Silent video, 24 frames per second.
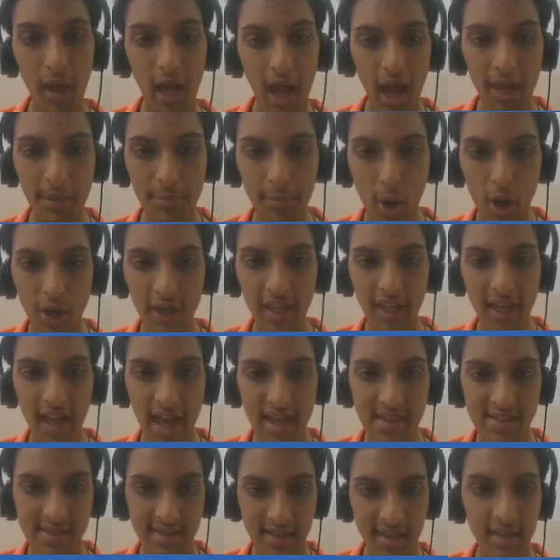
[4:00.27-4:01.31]
carbonic
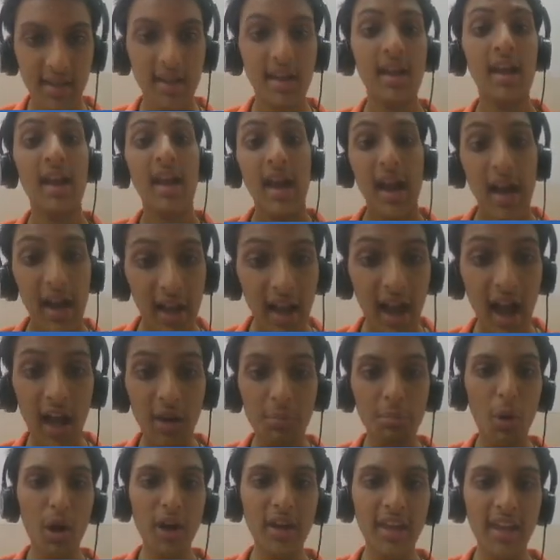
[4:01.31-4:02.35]
acid.
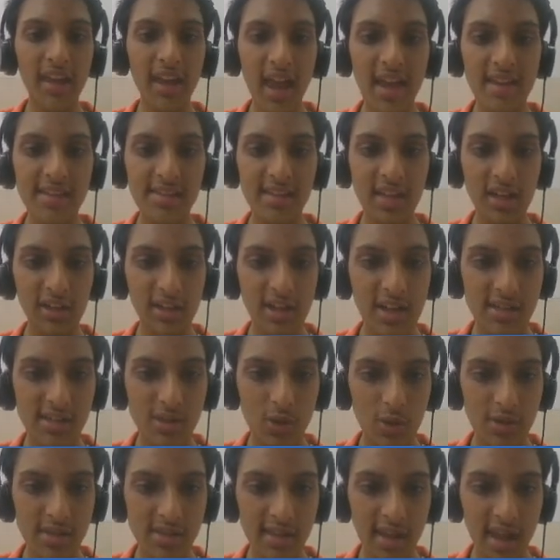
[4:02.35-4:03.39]
Carbonic acid
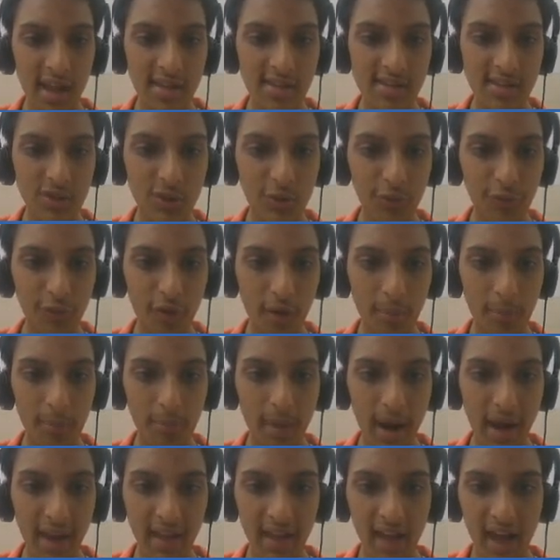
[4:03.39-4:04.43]
dissociates to form
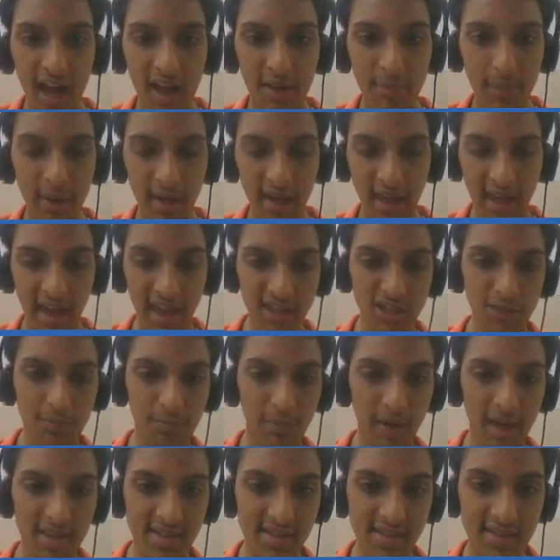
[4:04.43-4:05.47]
bicarbon H
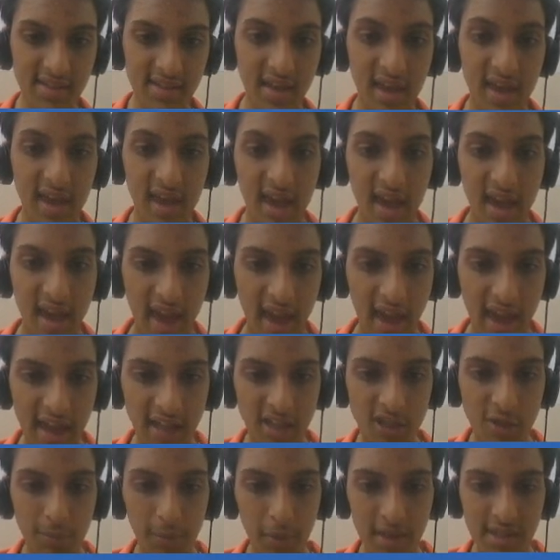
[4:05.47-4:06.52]
plus.
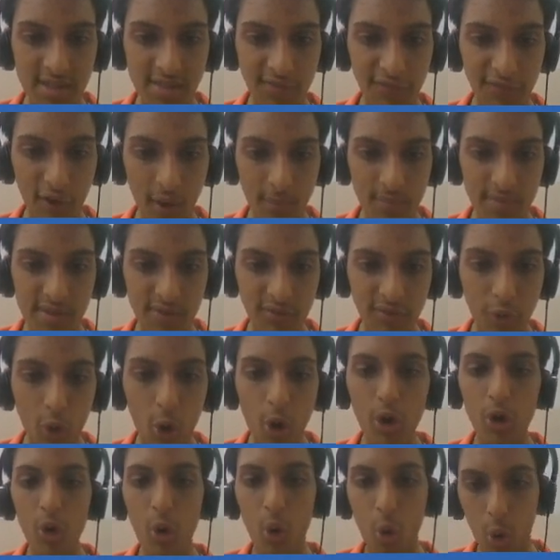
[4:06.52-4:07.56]
H plus forms
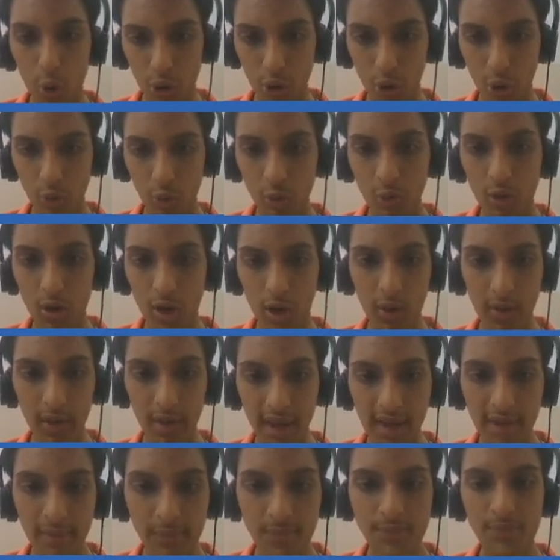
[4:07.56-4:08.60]
4O2,
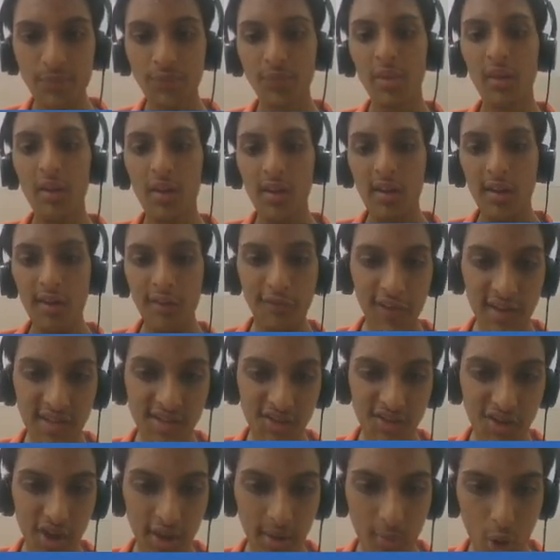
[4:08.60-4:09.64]
okay.
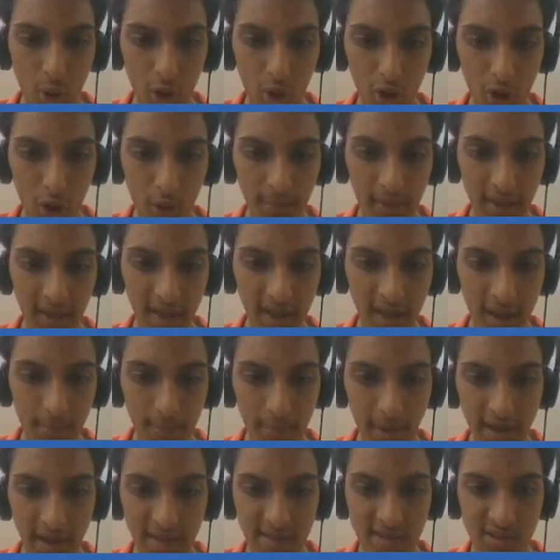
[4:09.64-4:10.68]
First hemoglobin
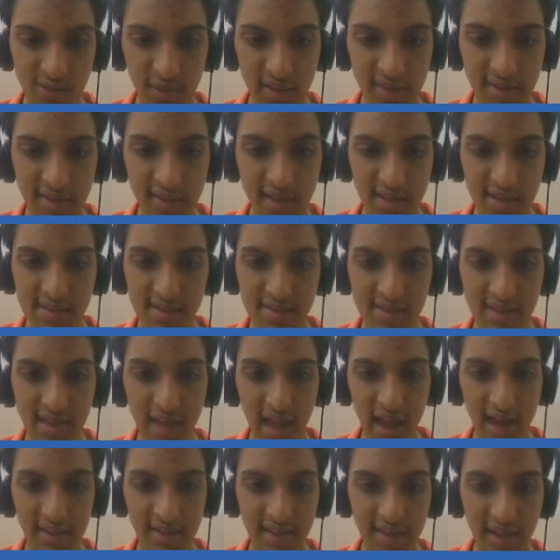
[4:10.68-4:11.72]
combines with this
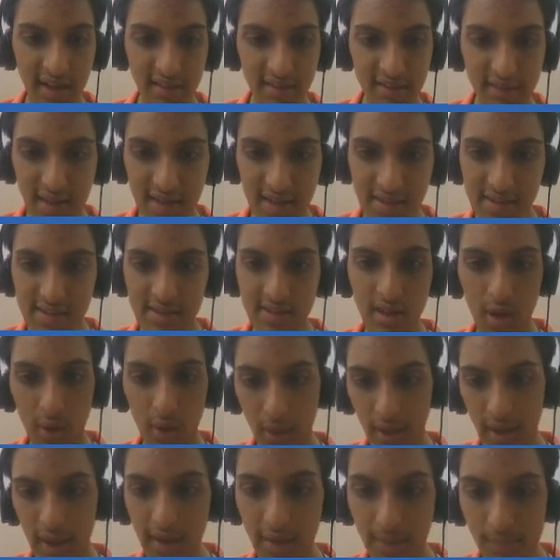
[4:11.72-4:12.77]
and then this,
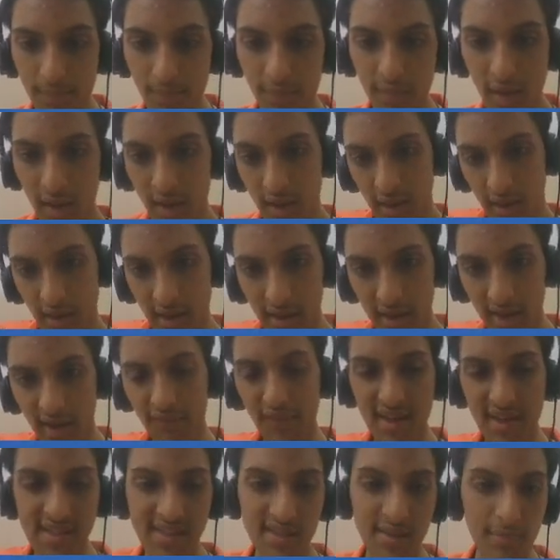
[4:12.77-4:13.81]
okay.
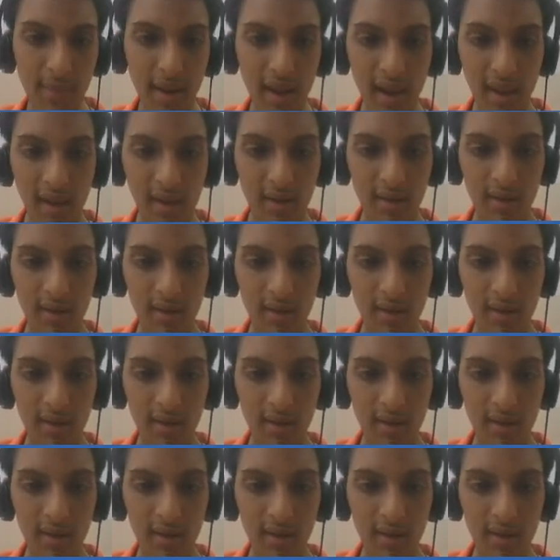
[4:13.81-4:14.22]
Reversible,